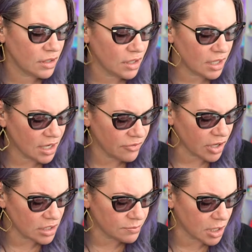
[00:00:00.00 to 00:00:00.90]
I think I
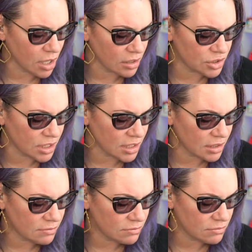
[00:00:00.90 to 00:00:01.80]
forgot to put collagen in it.
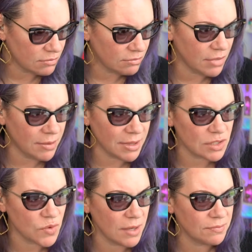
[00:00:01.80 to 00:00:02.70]
Maybe
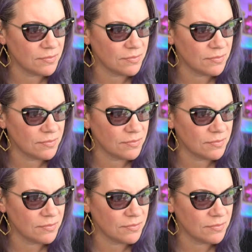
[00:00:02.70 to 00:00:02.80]
that's why.